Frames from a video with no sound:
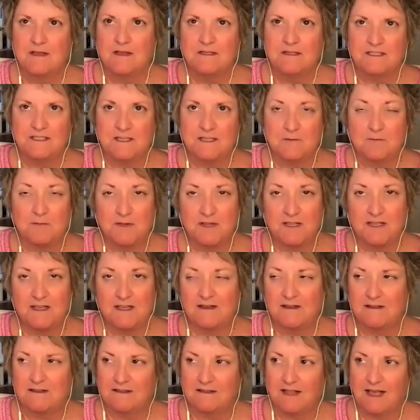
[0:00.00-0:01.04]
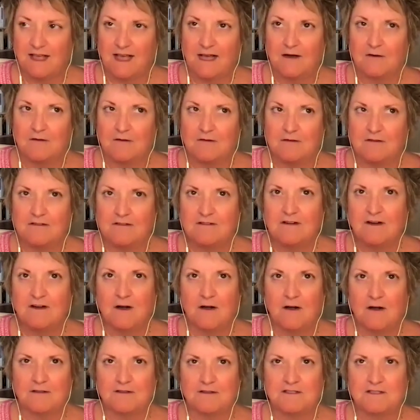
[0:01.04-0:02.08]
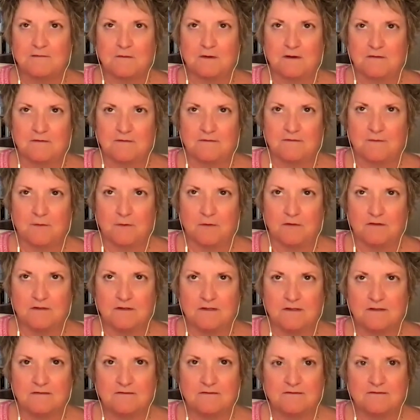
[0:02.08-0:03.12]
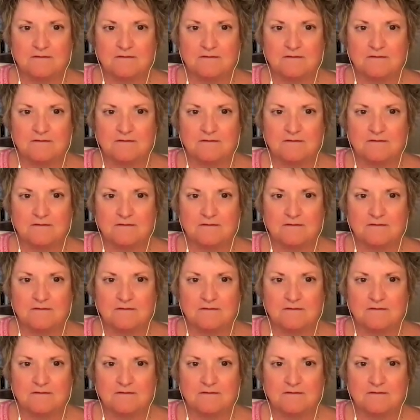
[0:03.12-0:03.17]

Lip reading: simply allow all to unfold.